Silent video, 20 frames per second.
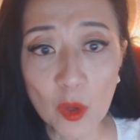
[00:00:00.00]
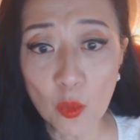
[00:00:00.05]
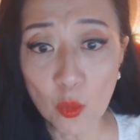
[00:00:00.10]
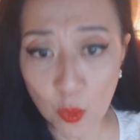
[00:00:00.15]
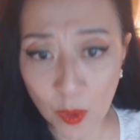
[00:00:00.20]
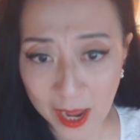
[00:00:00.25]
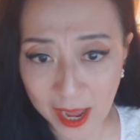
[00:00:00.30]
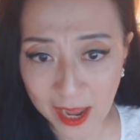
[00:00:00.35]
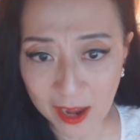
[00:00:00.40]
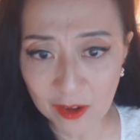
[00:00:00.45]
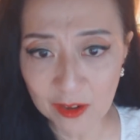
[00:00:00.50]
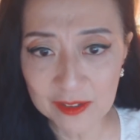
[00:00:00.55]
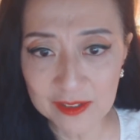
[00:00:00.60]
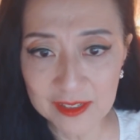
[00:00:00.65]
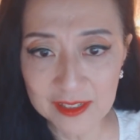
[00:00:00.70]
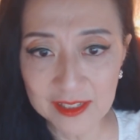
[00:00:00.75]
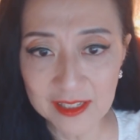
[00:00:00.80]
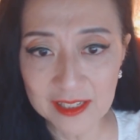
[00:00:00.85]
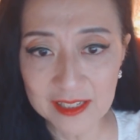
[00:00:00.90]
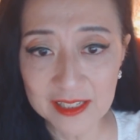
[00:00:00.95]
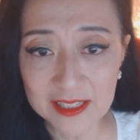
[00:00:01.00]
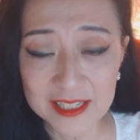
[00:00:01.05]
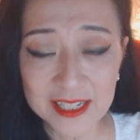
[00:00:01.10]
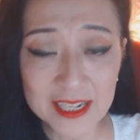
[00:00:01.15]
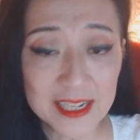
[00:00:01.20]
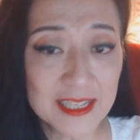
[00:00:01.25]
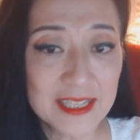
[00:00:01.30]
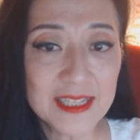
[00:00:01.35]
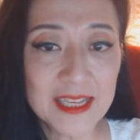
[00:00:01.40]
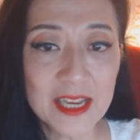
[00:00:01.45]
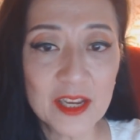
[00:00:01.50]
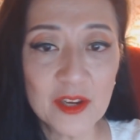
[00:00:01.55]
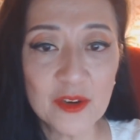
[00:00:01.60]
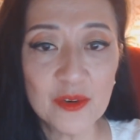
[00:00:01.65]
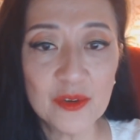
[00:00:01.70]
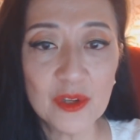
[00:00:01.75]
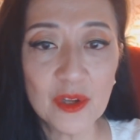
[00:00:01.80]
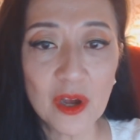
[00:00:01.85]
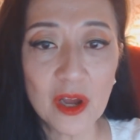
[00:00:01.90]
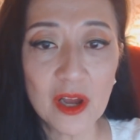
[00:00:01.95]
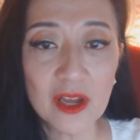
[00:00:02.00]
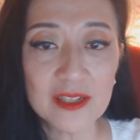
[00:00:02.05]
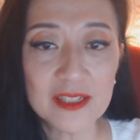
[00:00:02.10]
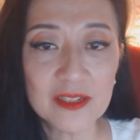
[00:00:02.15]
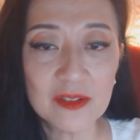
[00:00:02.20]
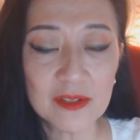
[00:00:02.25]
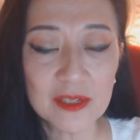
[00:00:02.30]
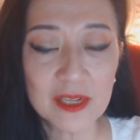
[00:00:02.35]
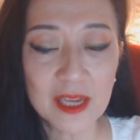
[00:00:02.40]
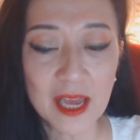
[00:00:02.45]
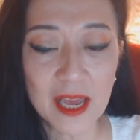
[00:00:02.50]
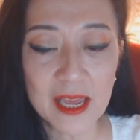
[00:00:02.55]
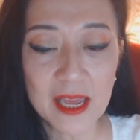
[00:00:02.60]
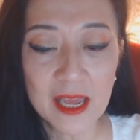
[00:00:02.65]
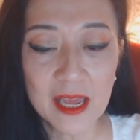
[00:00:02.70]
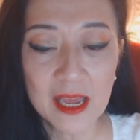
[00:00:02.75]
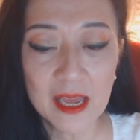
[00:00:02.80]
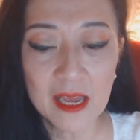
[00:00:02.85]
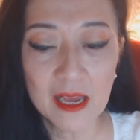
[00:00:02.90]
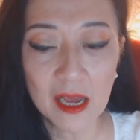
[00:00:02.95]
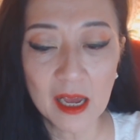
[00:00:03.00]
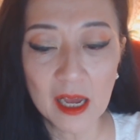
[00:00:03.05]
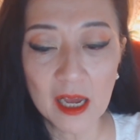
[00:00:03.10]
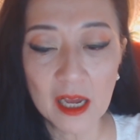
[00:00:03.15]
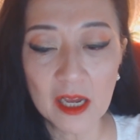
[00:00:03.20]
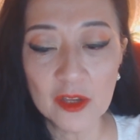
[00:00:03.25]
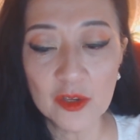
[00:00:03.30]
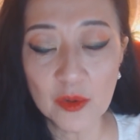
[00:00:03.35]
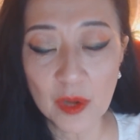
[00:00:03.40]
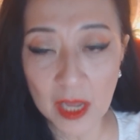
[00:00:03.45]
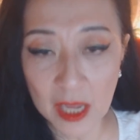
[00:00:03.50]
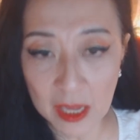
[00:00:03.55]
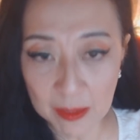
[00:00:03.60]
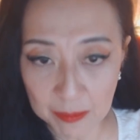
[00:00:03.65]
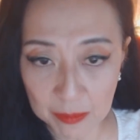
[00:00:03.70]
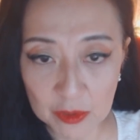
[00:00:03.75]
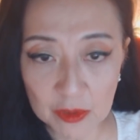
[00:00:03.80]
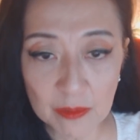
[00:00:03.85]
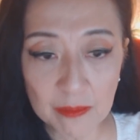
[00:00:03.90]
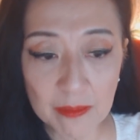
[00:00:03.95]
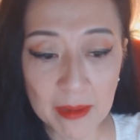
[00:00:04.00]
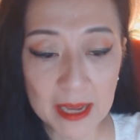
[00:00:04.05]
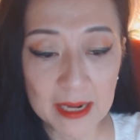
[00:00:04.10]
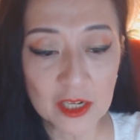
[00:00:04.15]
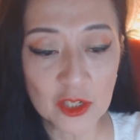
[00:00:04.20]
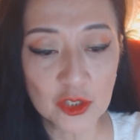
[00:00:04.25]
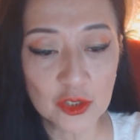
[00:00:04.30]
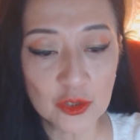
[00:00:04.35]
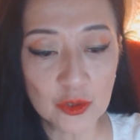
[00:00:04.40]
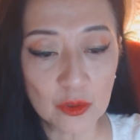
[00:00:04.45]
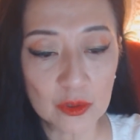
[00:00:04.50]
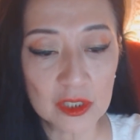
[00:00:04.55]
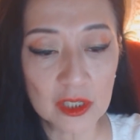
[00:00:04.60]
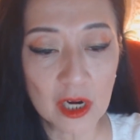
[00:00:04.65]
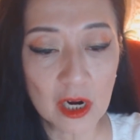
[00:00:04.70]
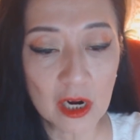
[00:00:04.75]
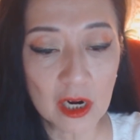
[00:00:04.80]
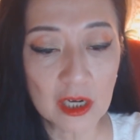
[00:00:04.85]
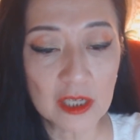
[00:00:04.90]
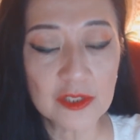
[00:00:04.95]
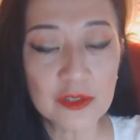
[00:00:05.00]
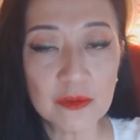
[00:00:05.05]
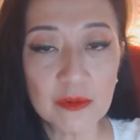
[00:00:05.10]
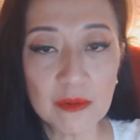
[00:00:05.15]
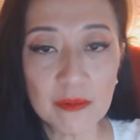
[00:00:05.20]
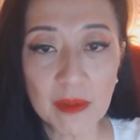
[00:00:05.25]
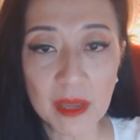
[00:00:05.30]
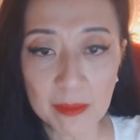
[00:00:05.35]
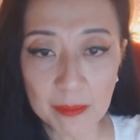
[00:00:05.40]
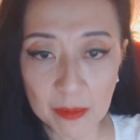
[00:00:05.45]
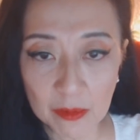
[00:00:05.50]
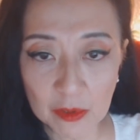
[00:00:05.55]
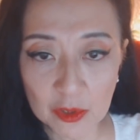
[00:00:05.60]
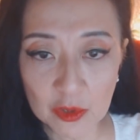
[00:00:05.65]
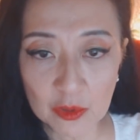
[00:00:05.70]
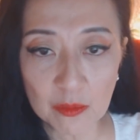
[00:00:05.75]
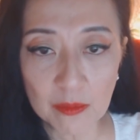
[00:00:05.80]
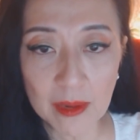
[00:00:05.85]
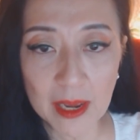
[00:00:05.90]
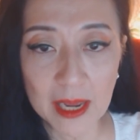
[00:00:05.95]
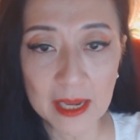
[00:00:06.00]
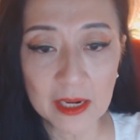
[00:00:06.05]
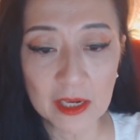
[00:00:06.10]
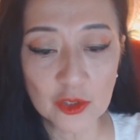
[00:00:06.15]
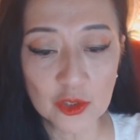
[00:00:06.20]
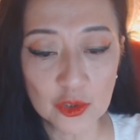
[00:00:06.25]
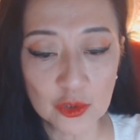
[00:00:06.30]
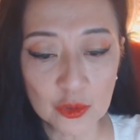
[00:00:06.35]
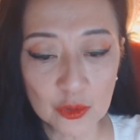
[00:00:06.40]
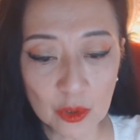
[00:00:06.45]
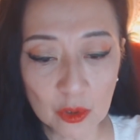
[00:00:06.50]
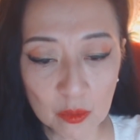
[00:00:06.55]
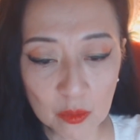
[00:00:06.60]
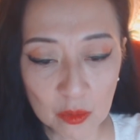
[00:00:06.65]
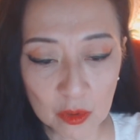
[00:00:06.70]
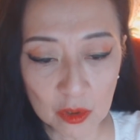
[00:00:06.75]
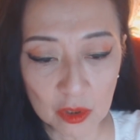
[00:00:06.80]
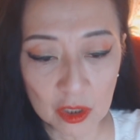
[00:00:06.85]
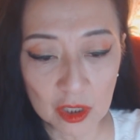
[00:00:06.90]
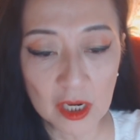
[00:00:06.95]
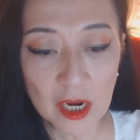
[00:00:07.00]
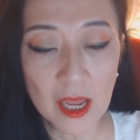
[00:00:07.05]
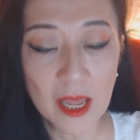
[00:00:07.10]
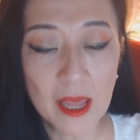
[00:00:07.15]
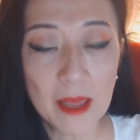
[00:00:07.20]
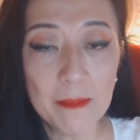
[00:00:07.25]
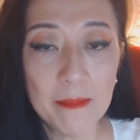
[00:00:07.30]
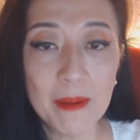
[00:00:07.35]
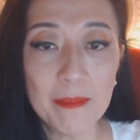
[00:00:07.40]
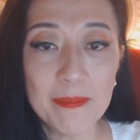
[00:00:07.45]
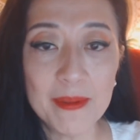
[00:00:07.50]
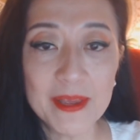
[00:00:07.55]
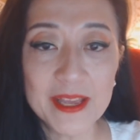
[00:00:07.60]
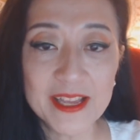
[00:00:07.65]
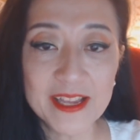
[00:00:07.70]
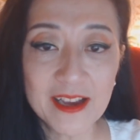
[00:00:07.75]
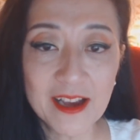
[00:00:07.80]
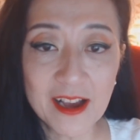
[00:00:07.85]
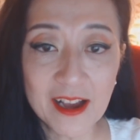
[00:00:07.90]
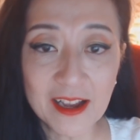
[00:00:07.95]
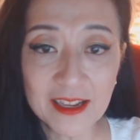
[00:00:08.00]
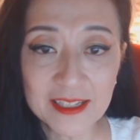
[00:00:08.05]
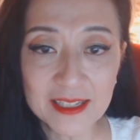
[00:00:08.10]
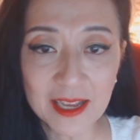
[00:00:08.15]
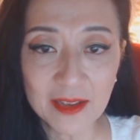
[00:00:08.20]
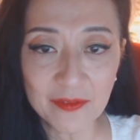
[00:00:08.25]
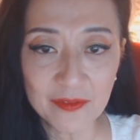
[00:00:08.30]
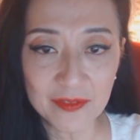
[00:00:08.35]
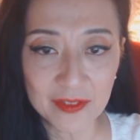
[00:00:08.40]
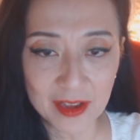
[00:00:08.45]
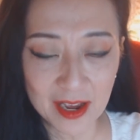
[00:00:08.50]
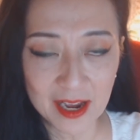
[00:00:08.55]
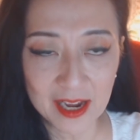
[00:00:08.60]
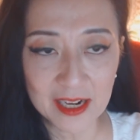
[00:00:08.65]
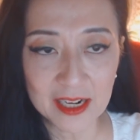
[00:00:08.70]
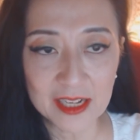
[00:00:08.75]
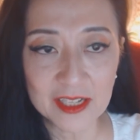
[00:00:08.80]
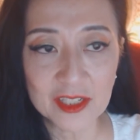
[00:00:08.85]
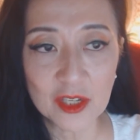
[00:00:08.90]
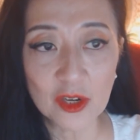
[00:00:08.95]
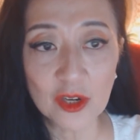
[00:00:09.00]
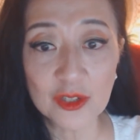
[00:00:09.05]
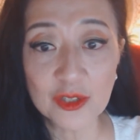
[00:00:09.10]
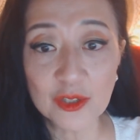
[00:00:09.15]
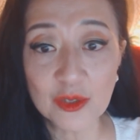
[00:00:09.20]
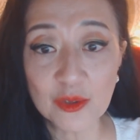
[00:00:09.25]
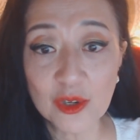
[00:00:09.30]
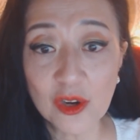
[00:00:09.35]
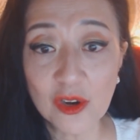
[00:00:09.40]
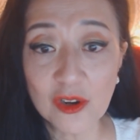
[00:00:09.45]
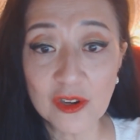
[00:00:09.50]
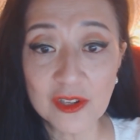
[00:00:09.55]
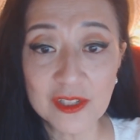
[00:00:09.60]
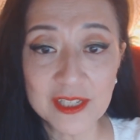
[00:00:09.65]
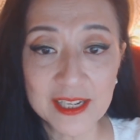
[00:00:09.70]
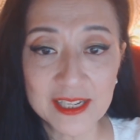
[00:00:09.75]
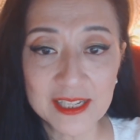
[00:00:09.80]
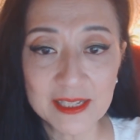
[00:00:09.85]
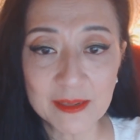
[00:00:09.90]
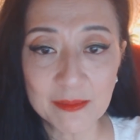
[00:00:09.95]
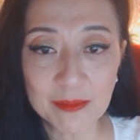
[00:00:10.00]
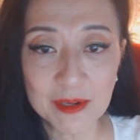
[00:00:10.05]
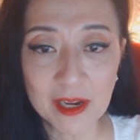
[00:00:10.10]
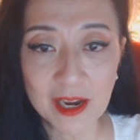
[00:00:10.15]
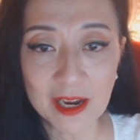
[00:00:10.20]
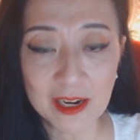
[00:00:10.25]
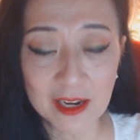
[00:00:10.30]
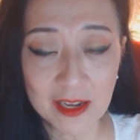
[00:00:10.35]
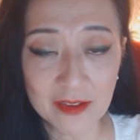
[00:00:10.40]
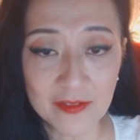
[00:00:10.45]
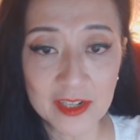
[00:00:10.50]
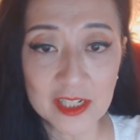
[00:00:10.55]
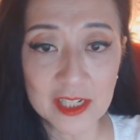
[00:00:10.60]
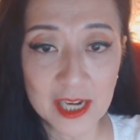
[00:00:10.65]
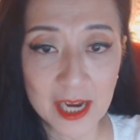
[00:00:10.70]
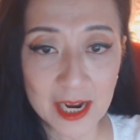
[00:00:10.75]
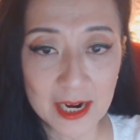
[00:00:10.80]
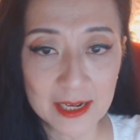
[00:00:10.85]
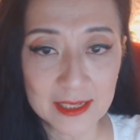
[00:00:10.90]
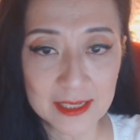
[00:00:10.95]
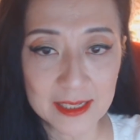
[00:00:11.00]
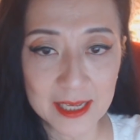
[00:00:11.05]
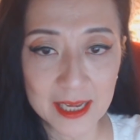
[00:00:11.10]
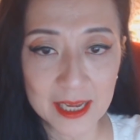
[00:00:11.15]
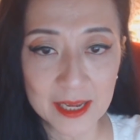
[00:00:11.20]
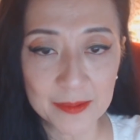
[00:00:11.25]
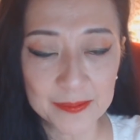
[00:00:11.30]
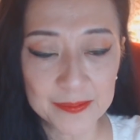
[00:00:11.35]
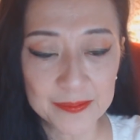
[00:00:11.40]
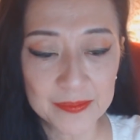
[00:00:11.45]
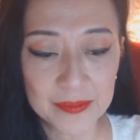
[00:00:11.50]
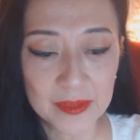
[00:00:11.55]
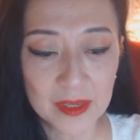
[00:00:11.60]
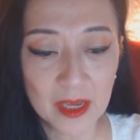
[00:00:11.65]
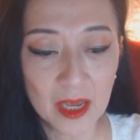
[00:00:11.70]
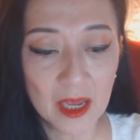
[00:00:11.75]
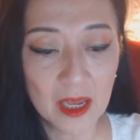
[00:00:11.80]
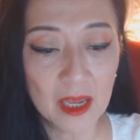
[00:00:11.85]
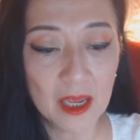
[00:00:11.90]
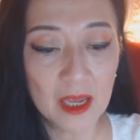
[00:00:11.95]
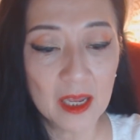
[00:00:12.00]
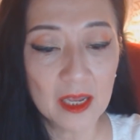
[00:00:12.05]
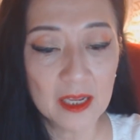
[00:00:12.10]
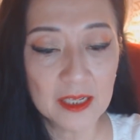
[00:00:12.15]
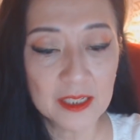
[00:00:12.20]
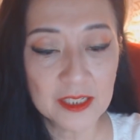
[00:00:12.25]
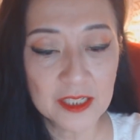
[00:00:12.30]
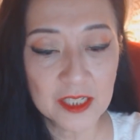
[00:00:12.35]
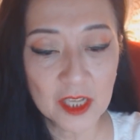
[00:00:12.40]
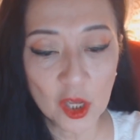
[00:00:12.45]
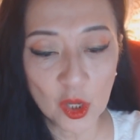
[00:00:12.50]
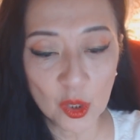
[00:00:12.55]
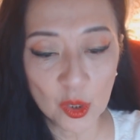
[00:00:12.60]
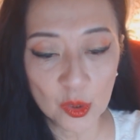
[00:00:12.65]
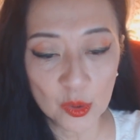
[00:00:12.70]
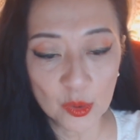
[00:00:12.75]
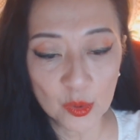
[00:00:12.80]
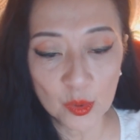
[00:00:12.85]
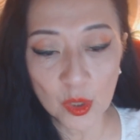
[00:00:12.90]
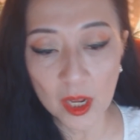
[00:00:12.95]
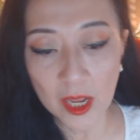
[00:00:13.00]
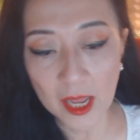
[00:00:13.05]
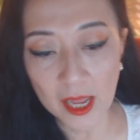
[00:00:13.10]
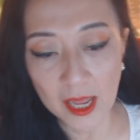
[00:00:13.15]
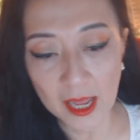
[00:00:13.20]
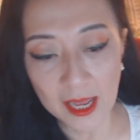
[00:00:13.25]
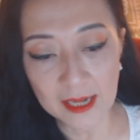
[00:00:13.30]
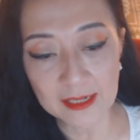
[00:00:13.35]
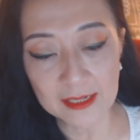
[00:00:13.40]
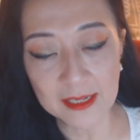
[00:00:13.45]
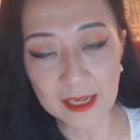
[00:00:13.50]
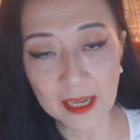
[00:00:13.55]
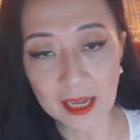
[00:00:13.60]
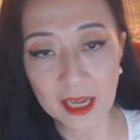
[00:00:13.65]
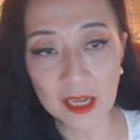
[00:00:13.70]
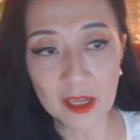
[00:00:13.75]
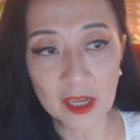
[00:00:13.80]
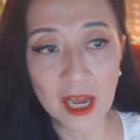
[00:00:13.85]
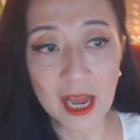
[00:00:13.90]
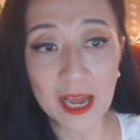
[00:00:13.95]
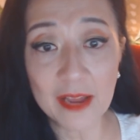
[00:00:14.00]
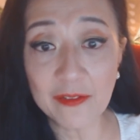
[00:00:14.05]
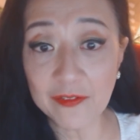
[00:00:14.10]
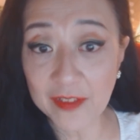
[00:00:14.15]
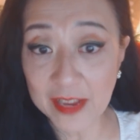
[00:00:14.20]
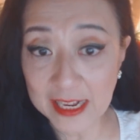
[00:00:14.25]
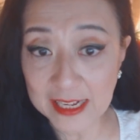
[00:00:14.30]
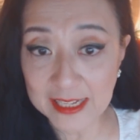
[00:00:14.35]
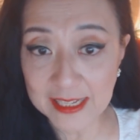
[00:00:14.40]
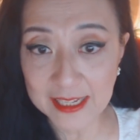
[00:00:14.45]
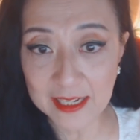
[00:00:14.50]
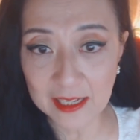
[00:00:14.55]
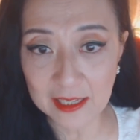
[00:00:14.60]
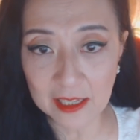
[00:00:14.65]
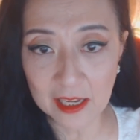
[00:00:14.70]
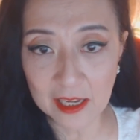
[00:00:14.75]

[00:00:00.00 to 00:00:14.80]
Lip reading: well. Didn't say you're not. Okay, you're able to manage your tasks, you're able to manage your work, but because of that, it's also causing some kind of a jealousy. So, and I'm facing a